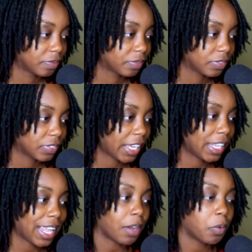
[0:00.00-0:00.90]
Like, and
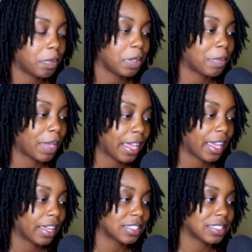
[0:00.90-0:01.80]
I would be
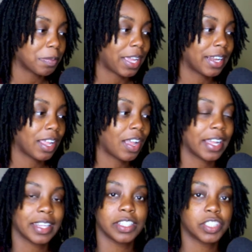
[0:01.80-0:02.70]
mad because I'm like, now I got to
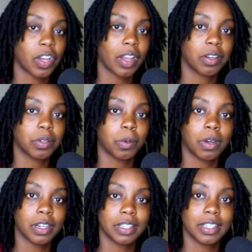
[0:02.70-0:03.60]
get y'all out the
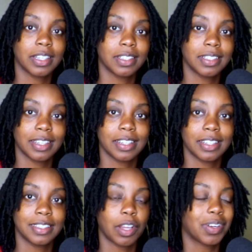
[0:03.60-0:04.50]
water and
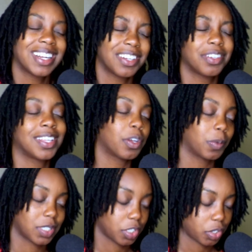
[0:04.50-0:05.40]
y'all clearly know
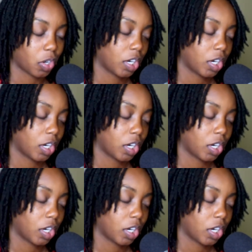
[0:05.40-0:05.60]
it's a shark.